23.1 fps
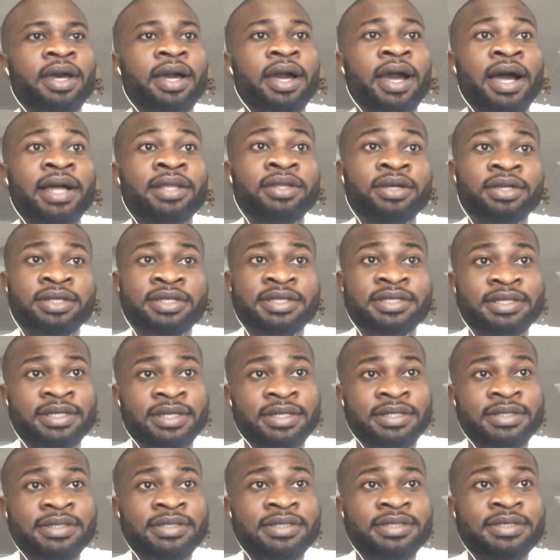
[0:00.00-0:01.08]

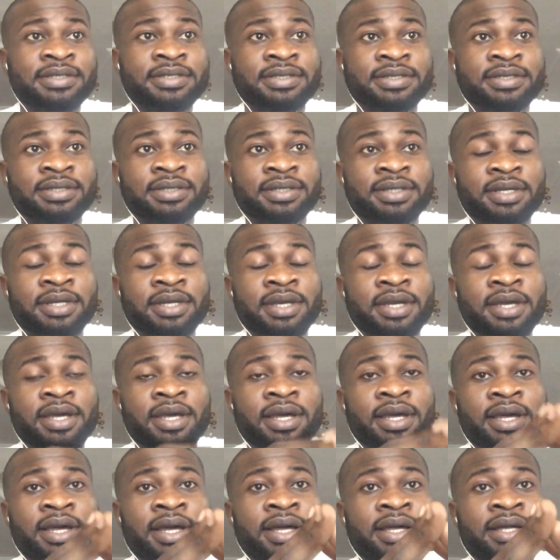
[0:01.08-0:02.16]
Adolescents
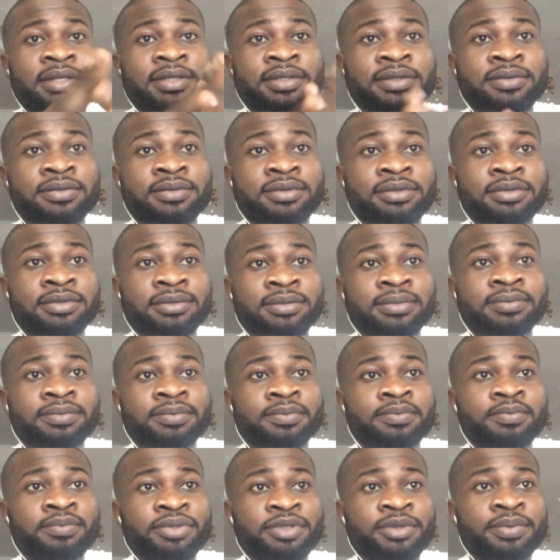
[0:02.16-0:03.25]
are the
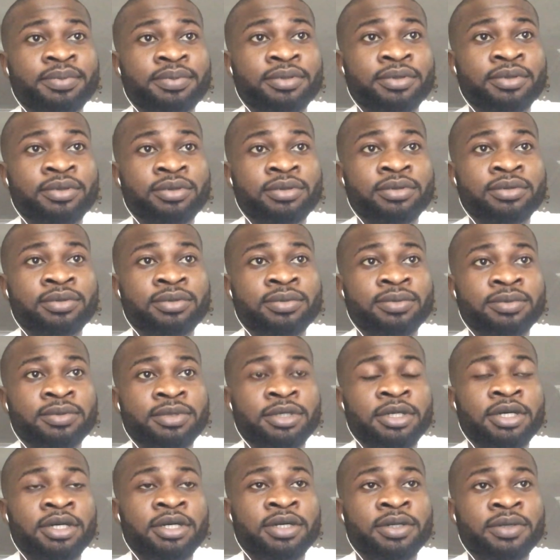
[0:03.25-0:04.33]
people
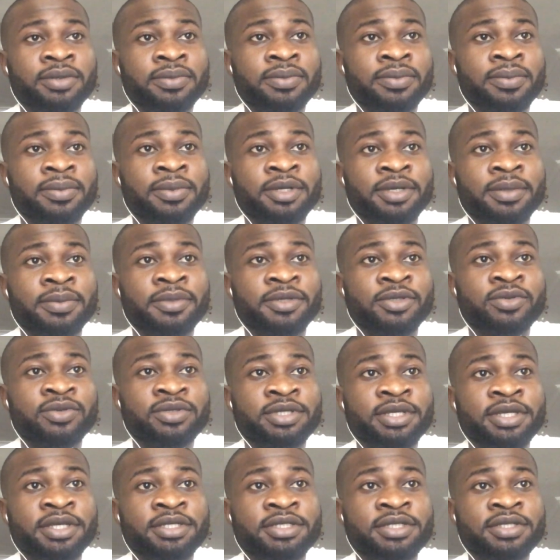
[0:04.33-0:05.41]
between
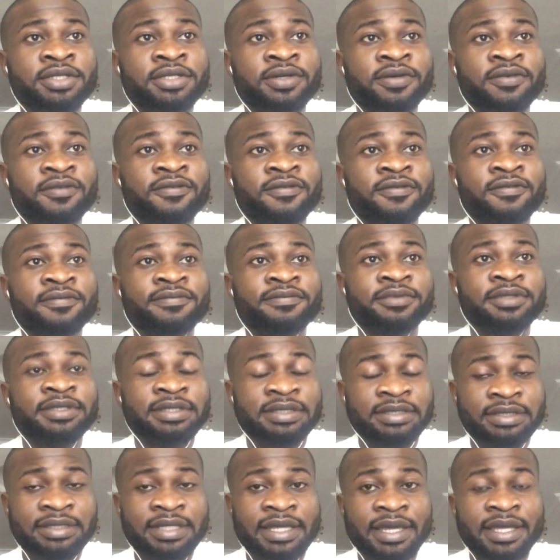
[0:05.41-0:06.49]
the ages of
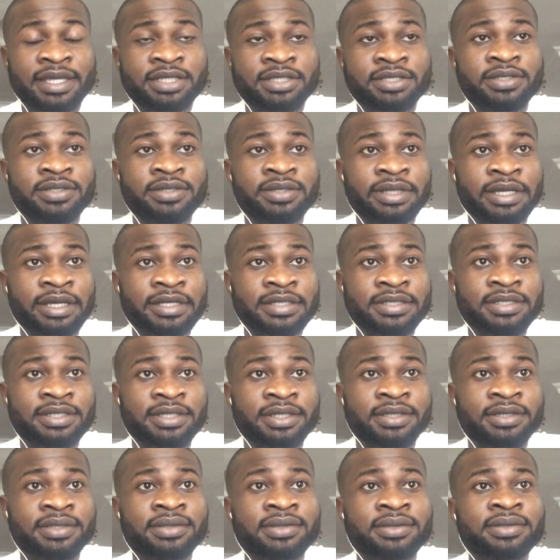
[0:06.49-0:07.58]
10 to
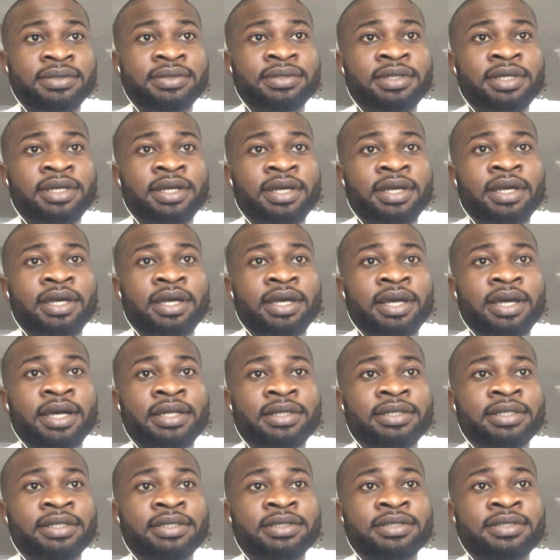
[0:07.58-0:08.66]
19,
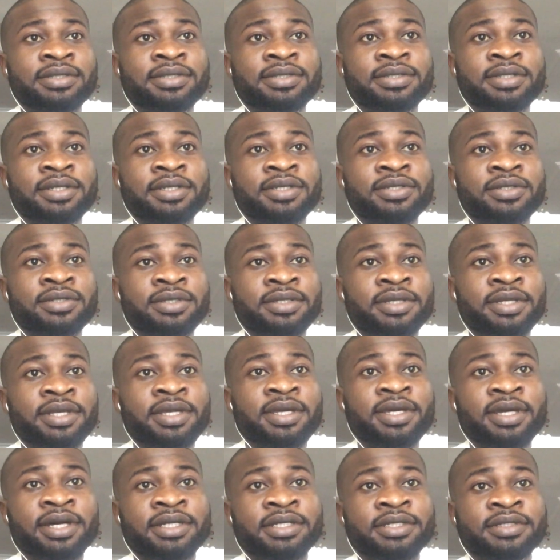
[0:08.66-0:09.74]
and it's a
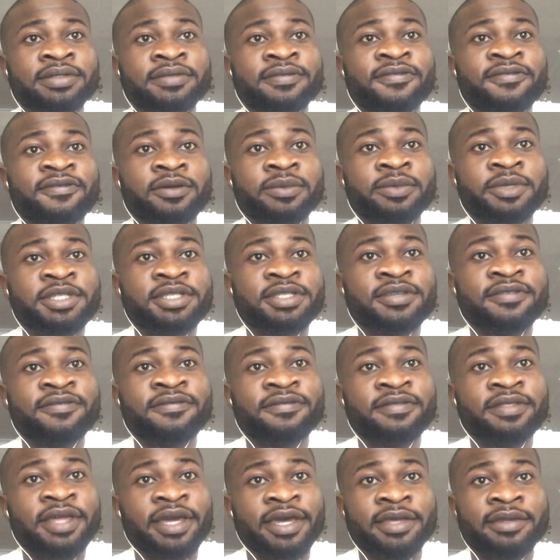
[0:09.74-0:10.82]
unique and
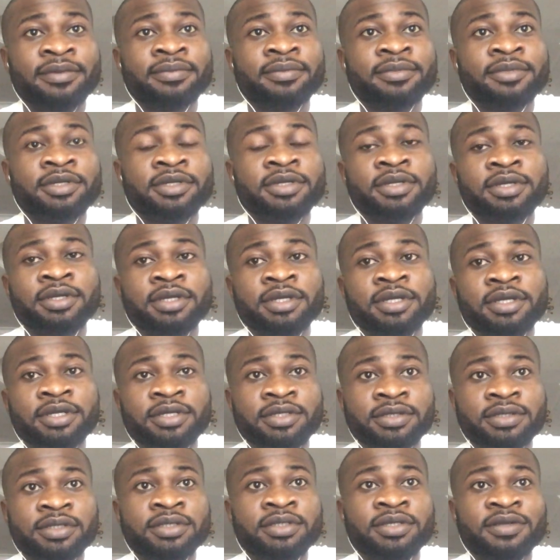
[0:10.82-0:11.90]
formative time
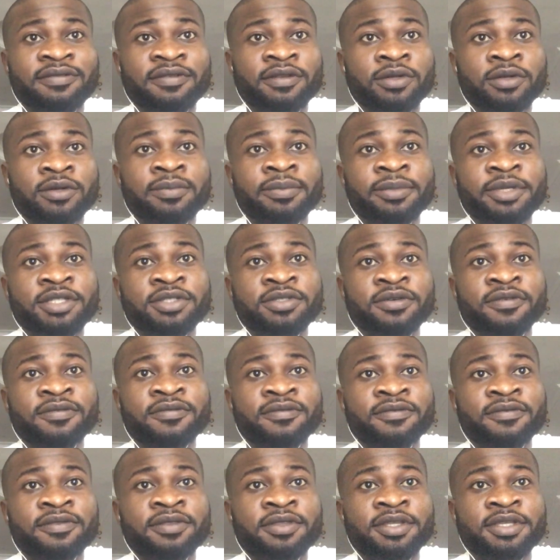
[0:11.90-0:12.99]
in the development of
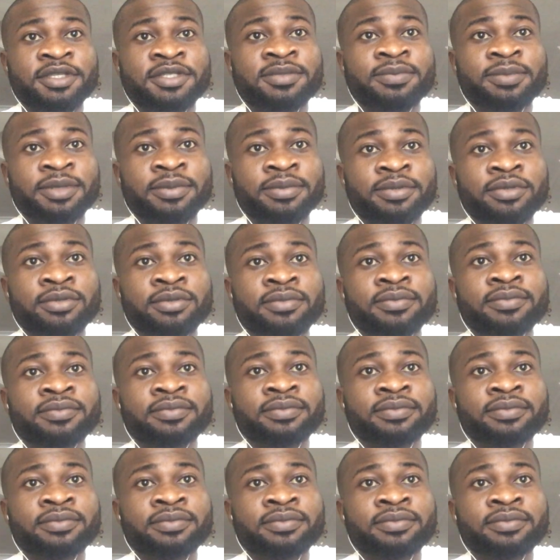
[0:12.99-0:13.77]
these people.